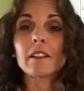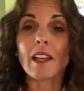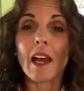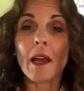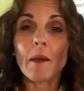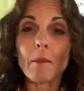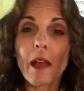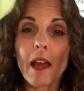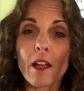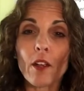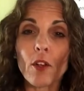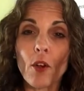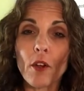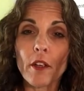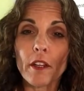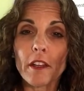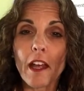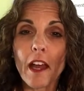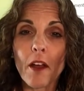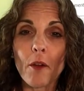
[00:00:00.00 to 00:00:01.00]
I'm not going
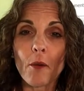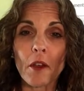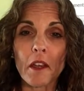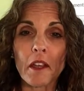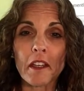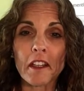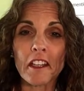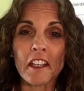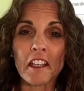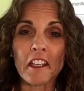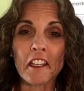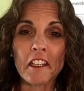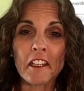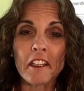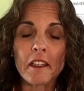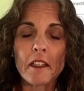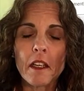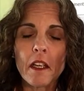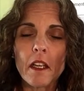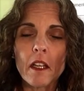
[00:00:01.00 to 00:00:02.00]
that way again.
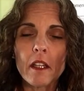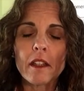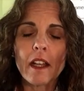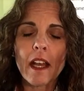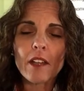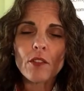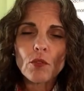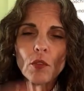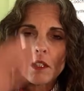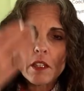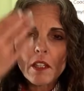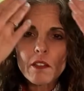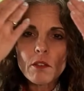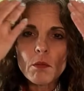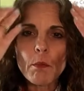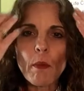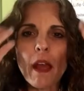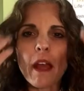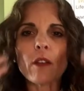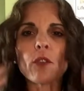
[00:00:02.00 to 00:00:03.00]
That's what these
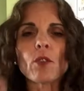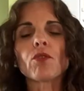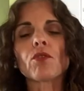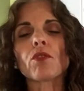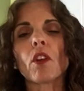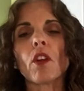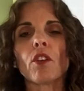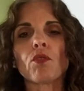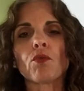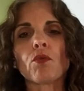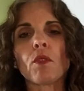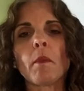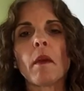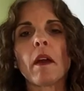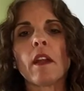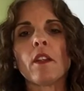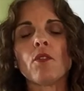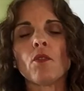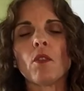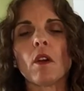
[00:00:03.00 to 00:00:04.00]
battle scars
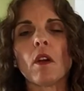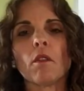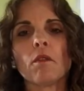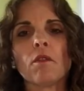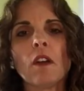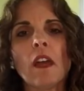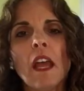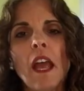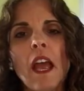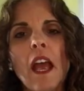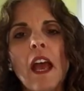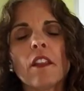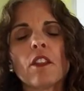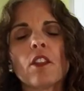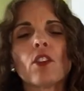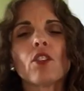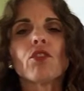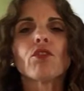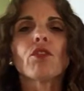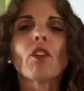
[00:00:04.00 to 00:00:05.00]
remind you of. And
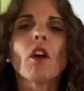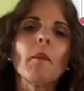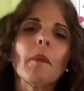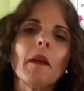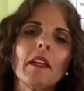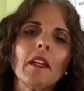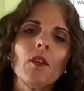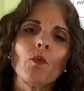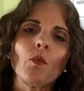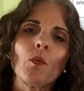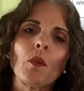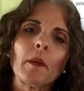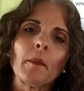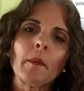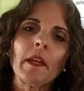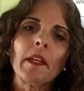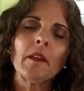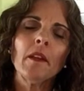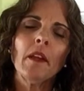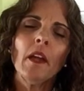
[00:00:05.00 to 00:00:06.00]
there's so many
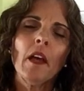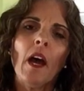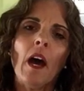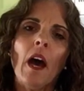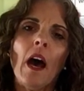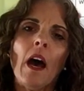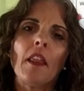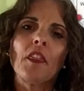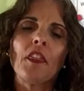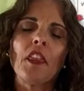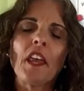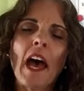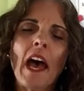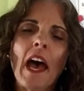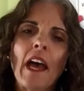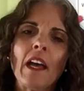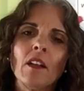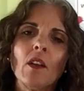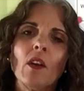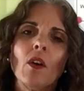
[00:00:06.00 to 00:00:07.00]
women
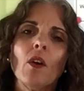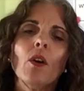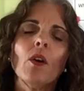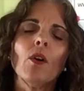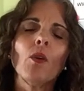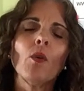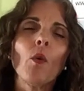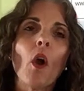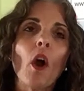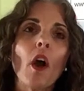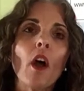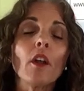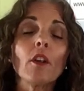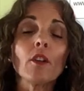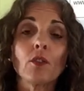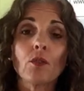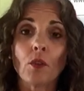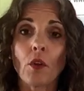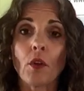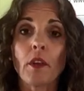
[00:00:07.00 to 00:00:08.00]
that who are
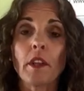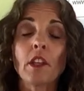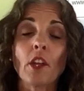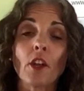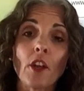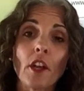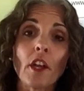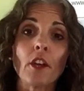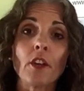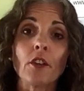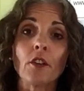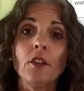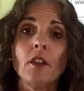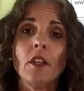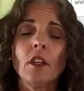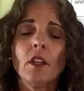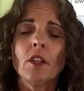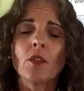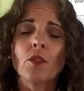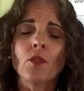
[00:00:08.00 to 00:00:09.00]
growing their hair
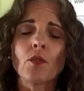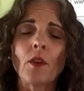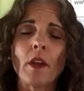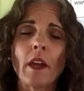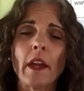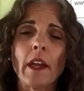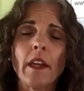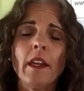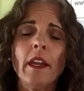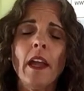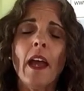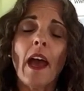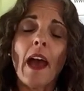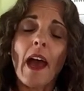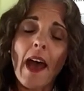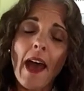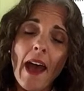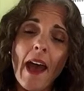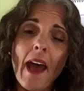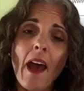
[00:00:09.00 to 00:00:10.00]
gray
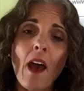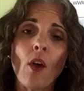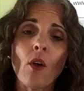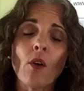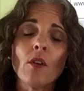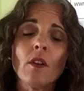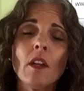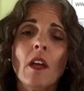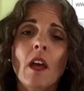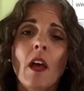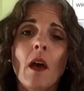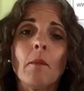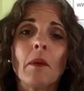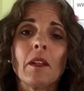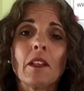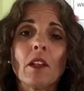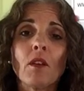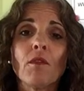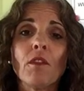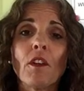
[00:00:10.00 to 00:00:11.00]
out, but
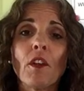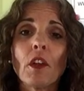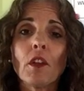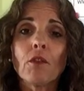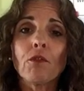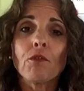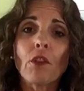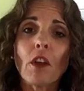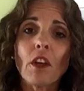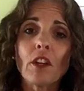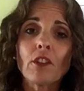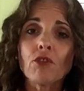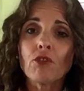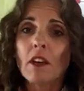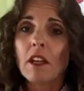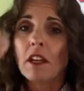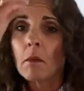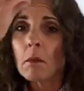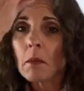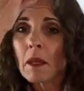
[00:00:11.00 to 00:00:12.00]
they're very
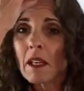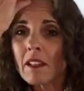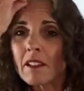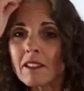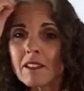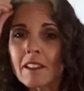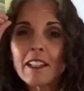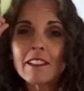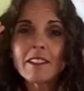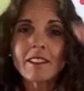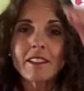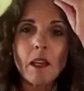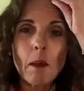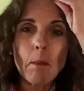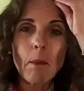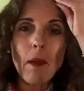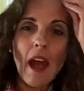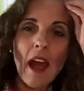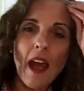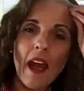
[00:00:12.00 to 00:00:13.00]
frustrated because they see
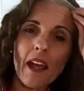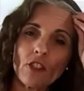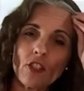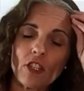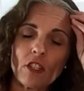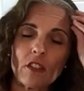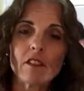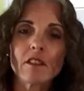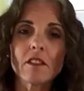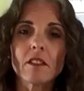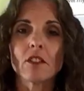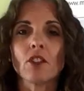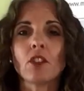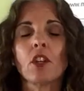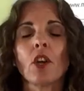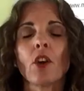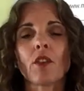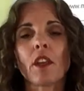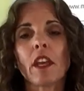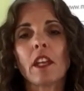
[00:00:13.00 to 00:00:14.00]
patches. You
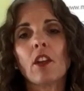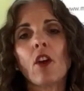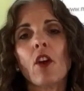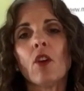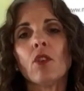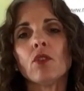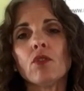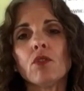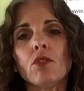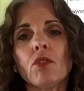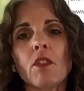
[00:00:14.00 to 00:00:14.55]
know, they go to